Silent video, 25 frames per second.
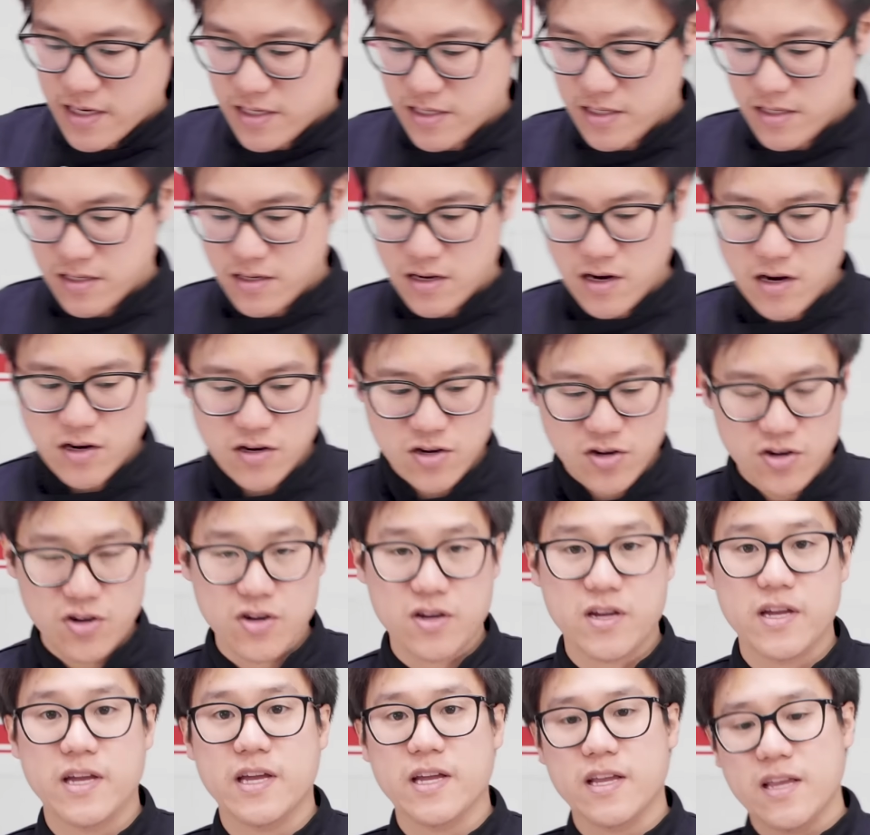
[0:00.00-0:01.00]
can start
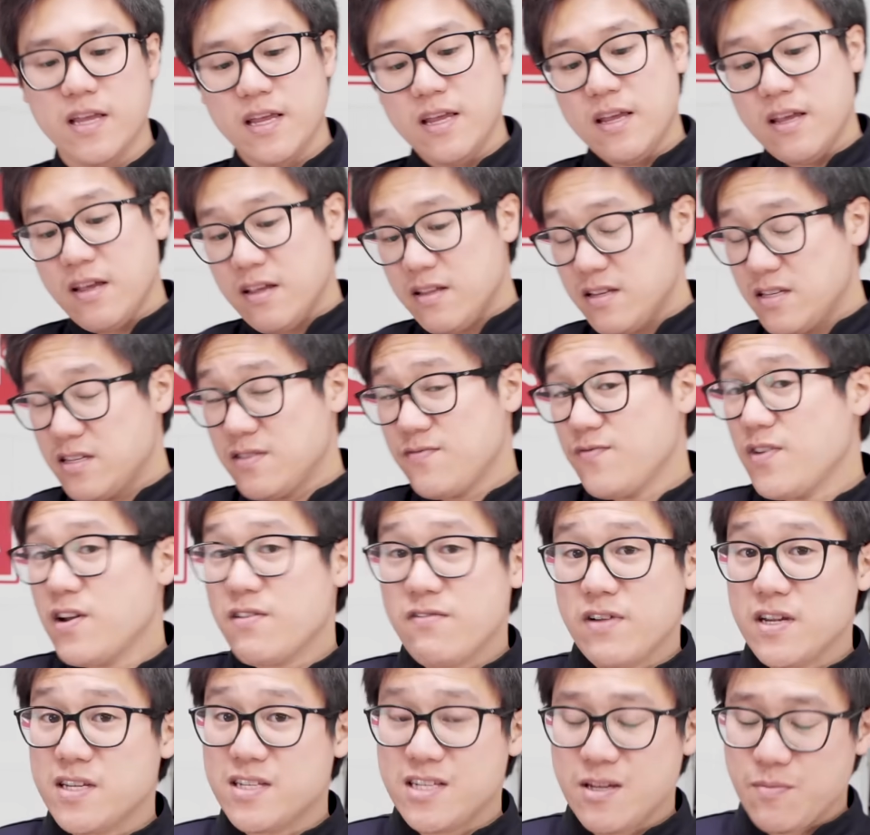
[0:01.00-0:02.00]
cooking. This is very,
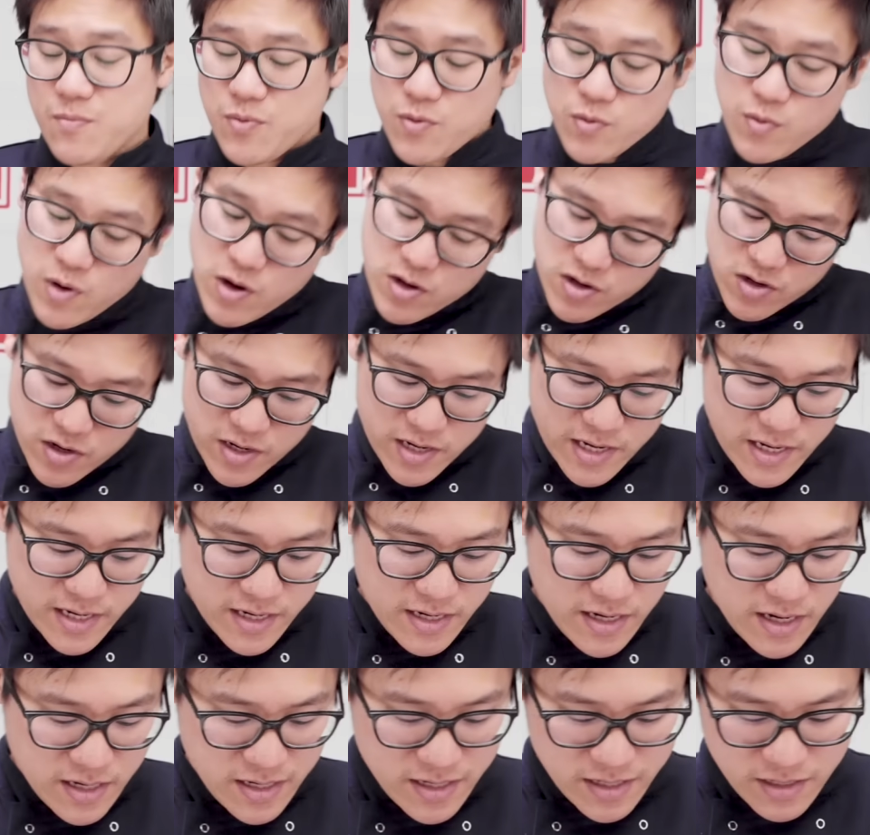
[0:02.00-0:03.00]
very simple wok
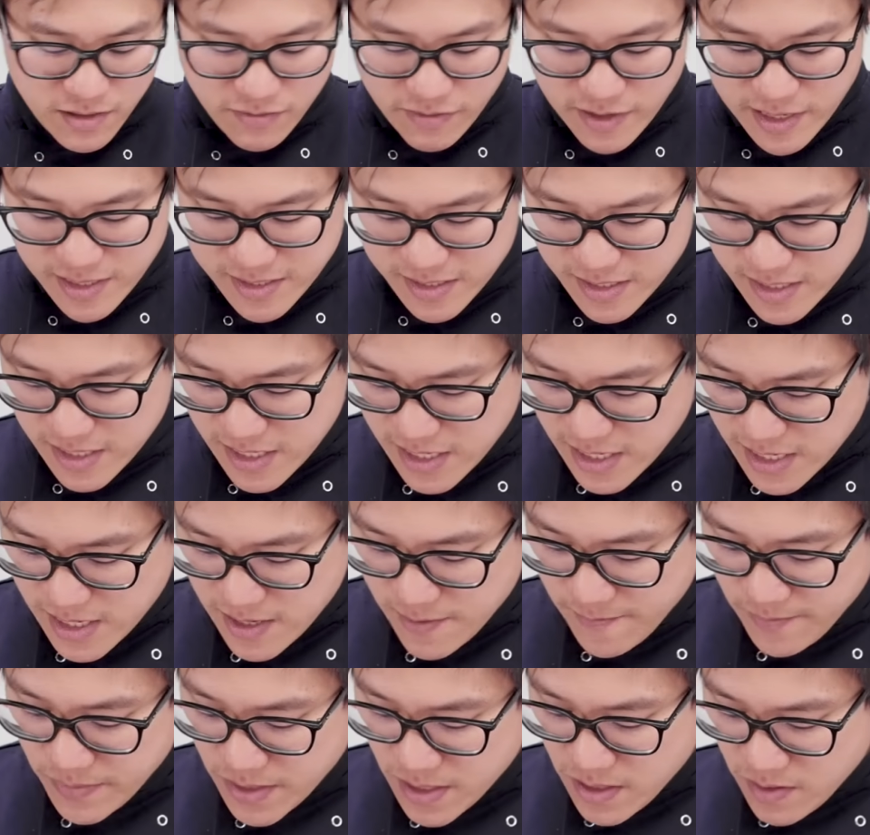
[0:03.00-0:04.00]
cooking, nothing crazy here.
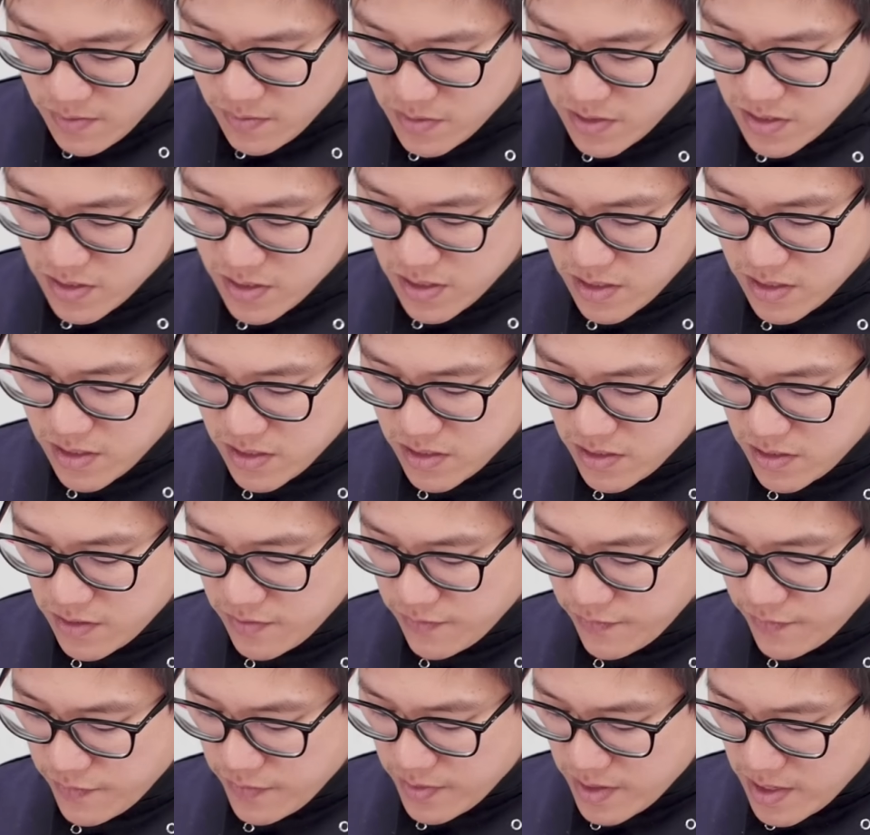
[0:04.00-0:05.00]
We're just going to sort
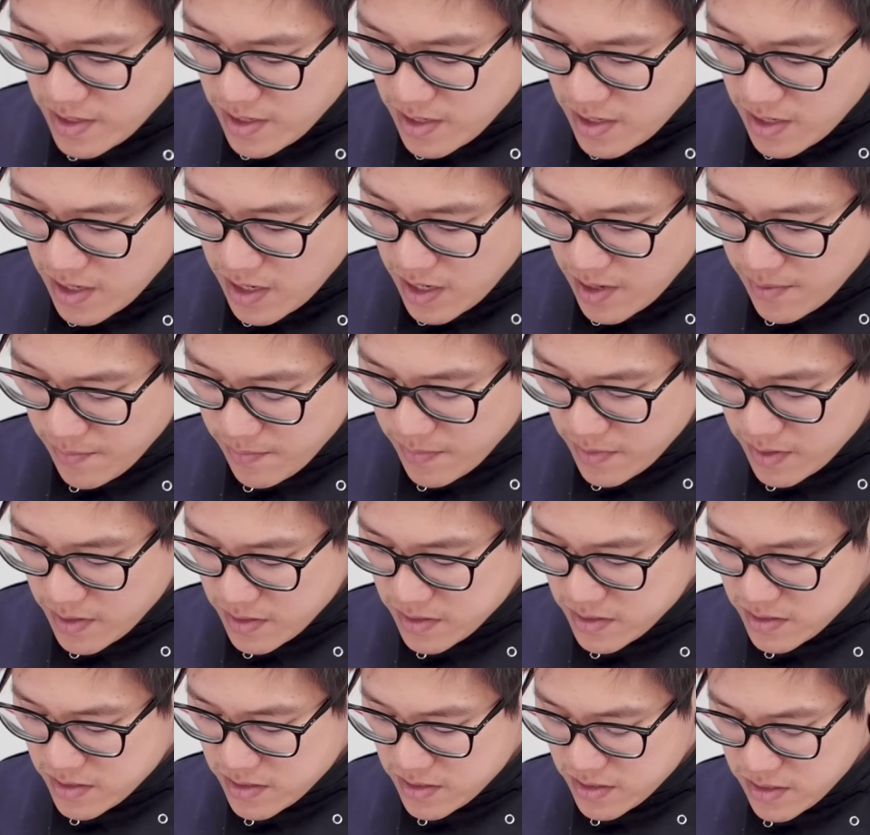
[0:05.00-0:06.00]
of
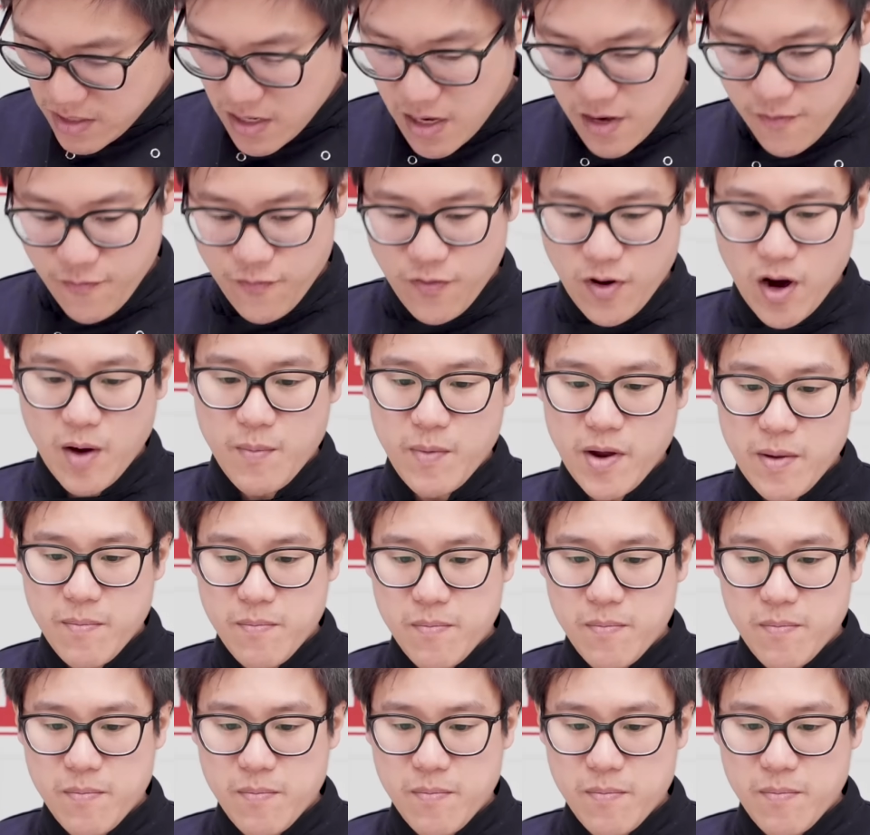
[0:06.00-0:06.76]
stir fry my